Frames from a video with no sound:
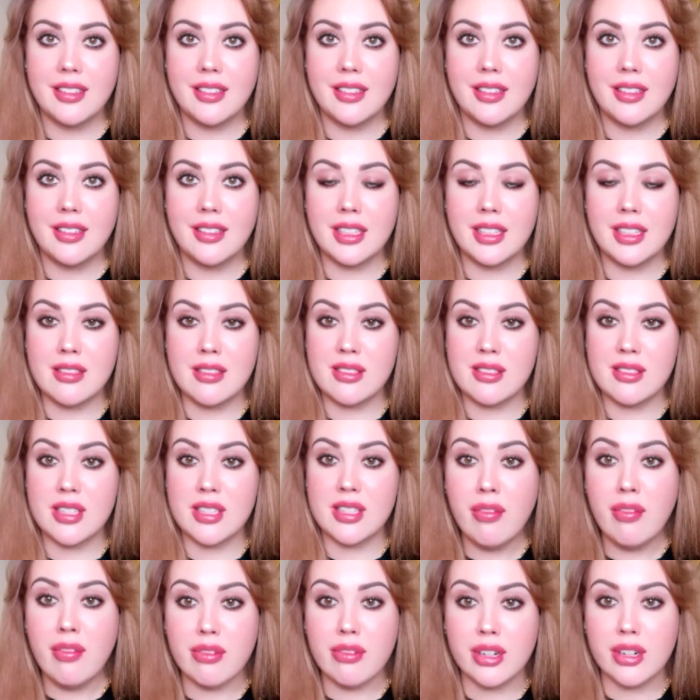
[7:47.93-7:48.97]
than
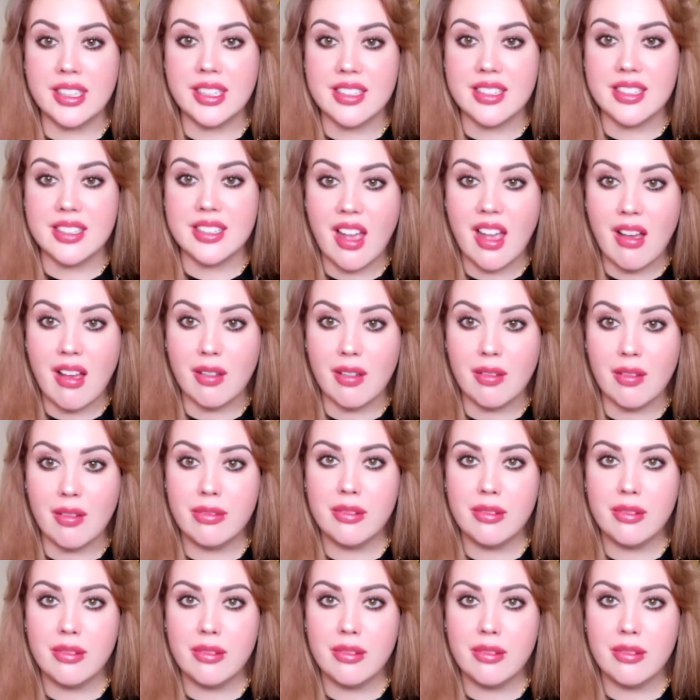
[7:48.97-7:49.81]
suffering itself.